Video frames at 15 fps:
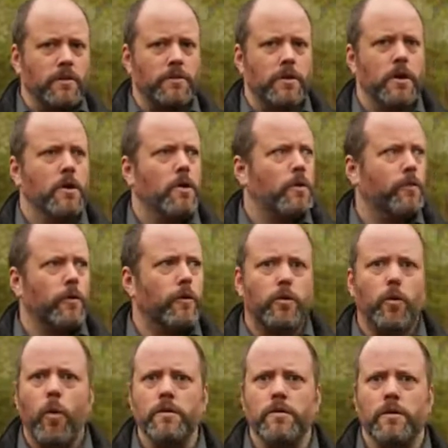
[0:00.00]
Earth, or four
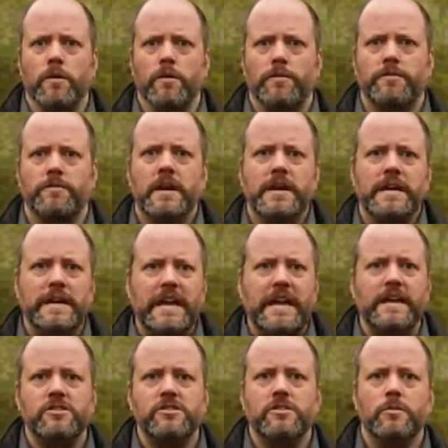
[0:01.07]
quarter Earths,
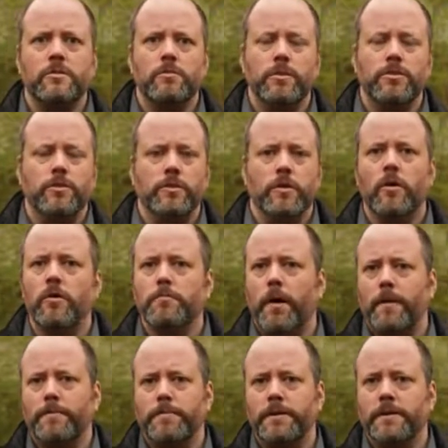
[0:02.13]
each with their own
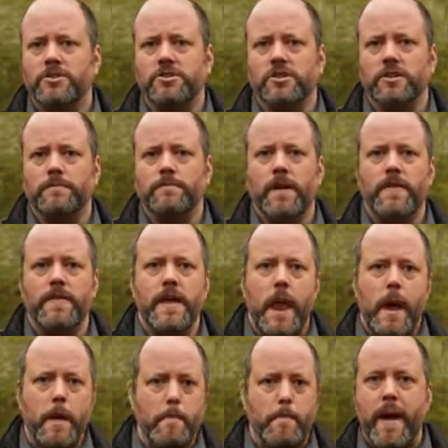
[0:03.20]
population, and
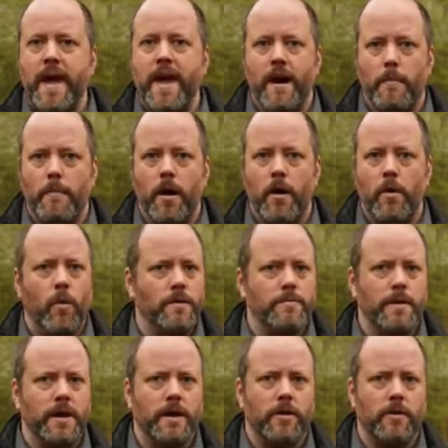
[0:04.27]
then bam,
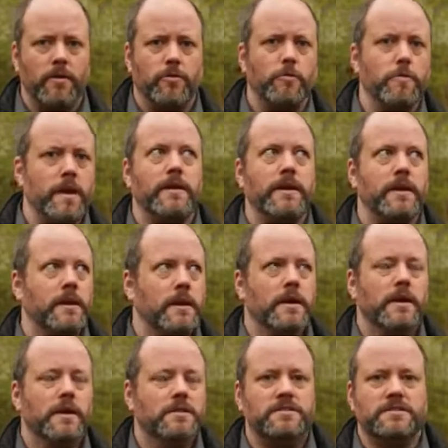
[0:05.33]
one big Earth, or maybe
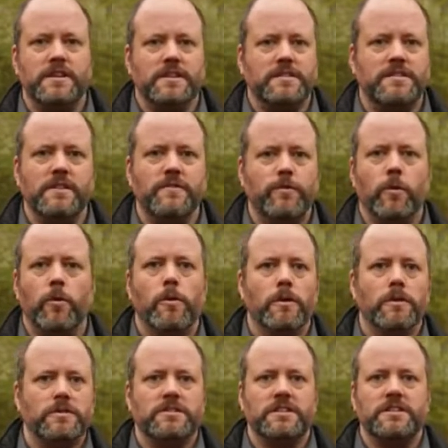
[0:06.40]

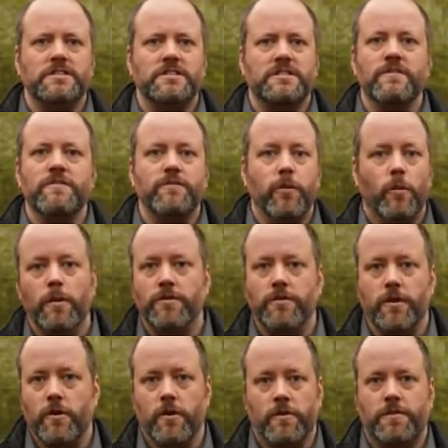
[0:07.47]
64 64th
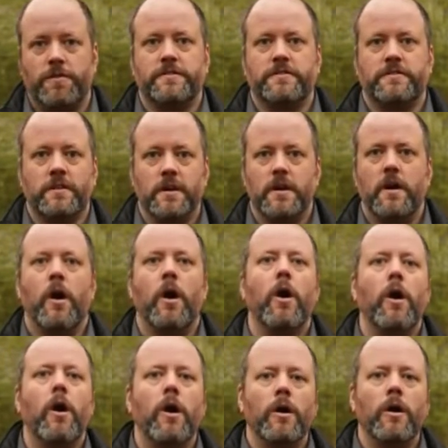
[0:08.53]
Earths,
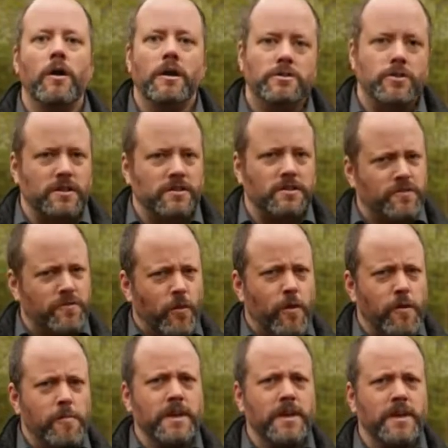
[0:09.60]
all
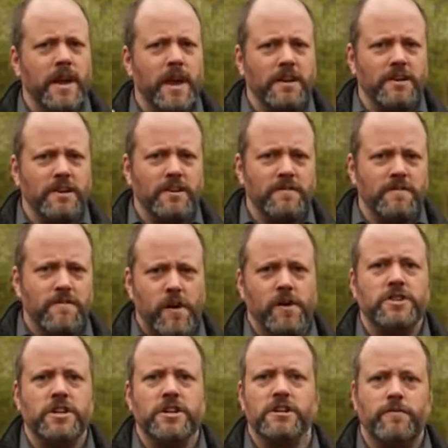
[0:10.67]
transforming and
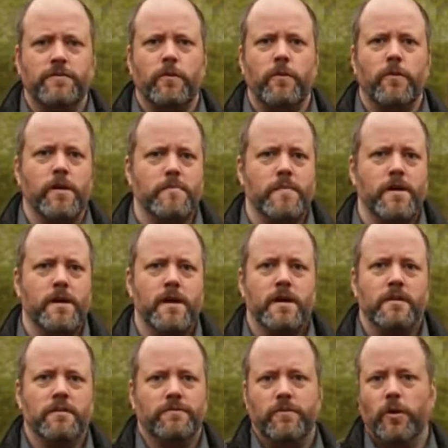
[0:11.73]
converging to form
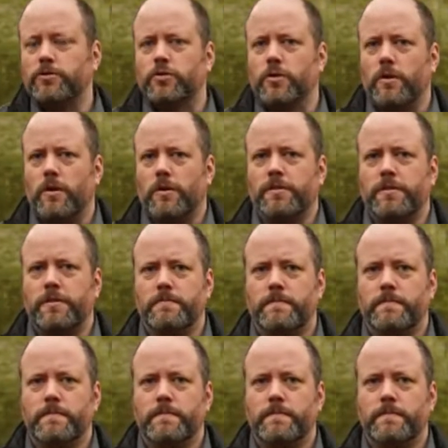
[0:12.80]
Voltrearth.